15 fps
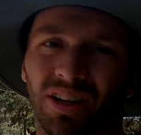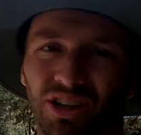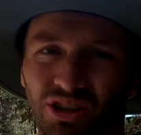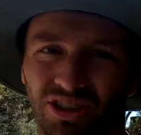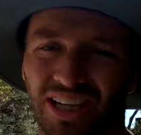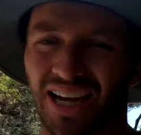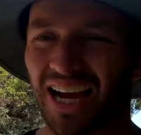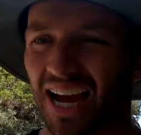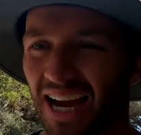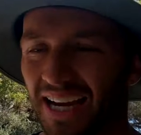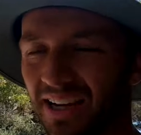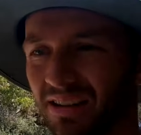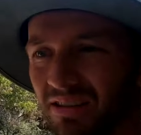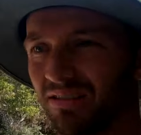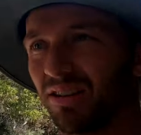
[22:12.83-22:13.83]
I should say
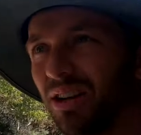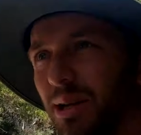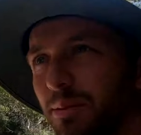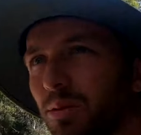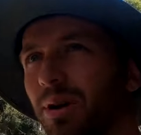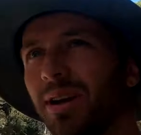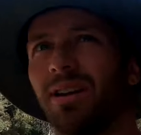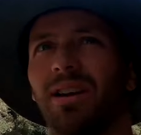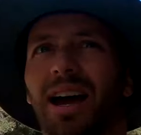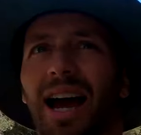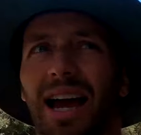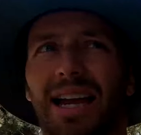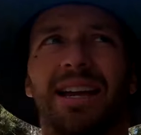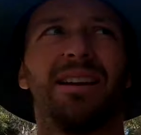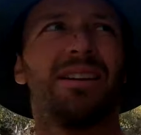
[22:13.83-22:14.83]
A, not number one.
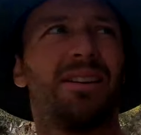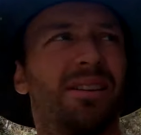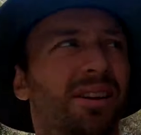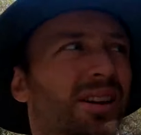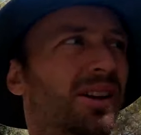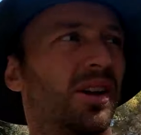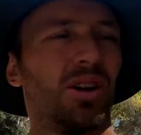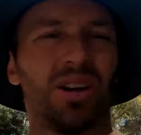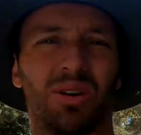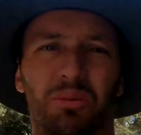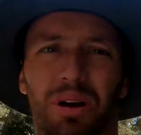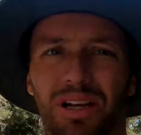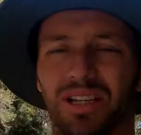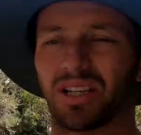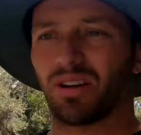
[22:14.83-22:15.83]
A,
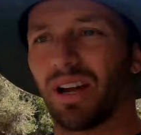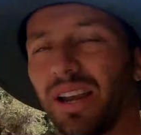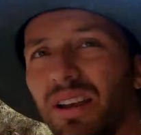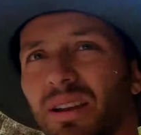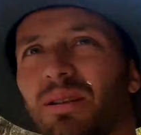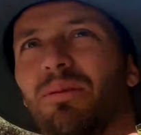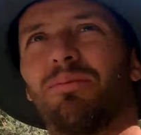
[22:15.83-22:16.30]
one site,